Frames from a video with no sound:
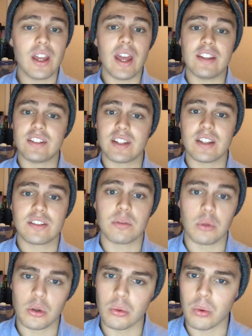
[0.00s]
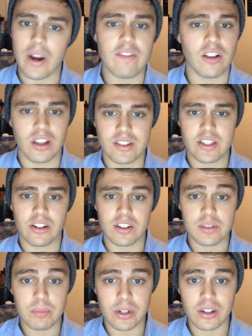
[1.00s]
and to get some great volunteer
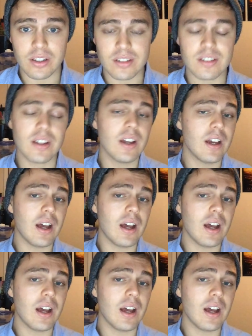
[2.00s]
experience.